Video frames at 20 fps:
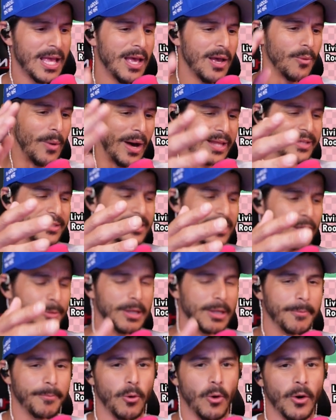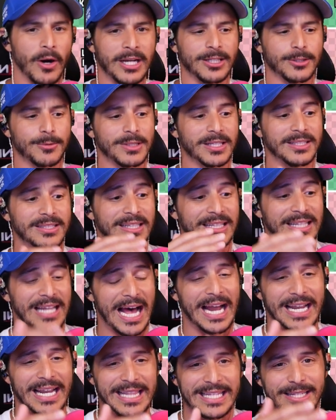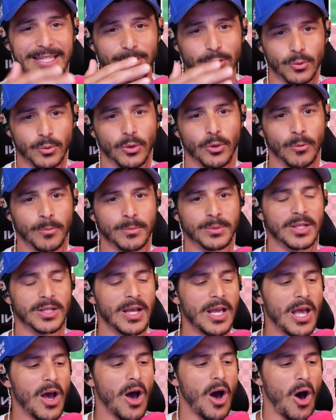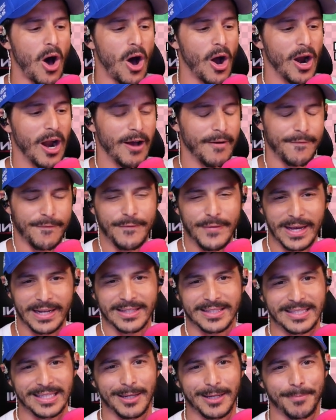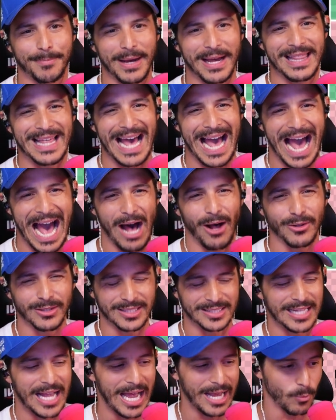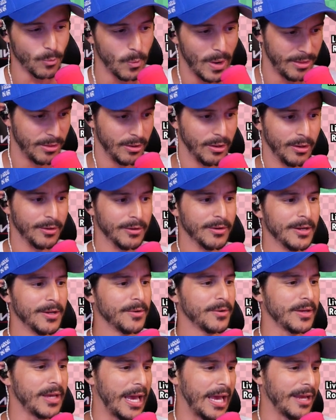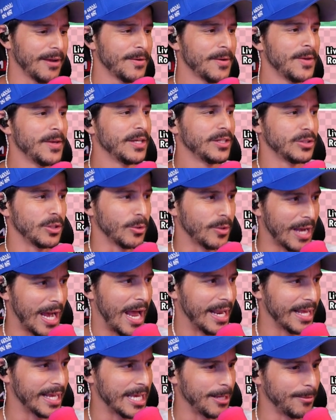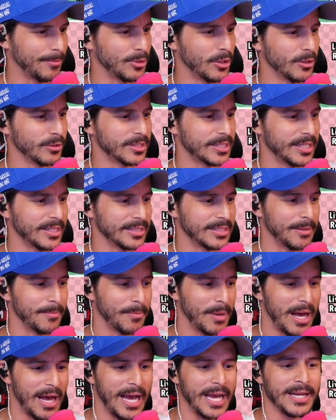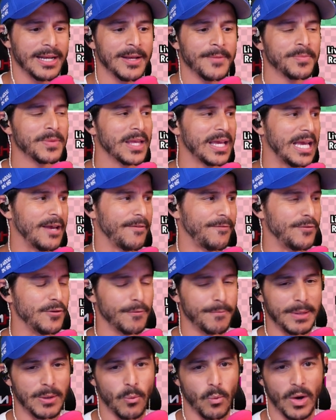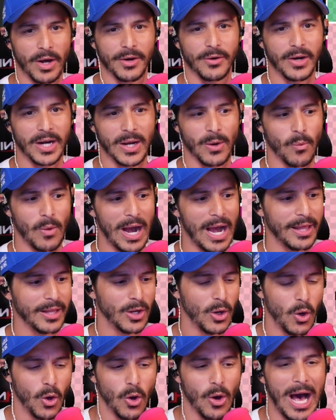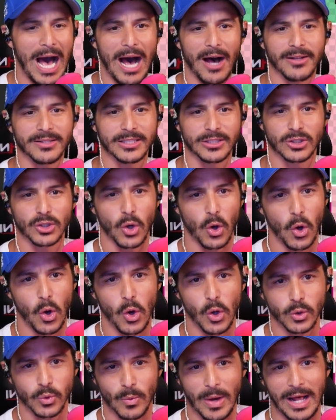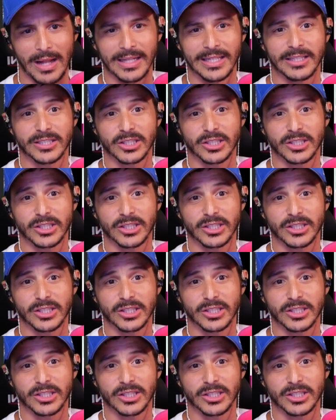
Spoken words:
Why this is going to be important is because a lot of these rooms are affected by the outside weather. Okay? So kind of keep those things in mind. If you've been wondering why the whole house is cold while it's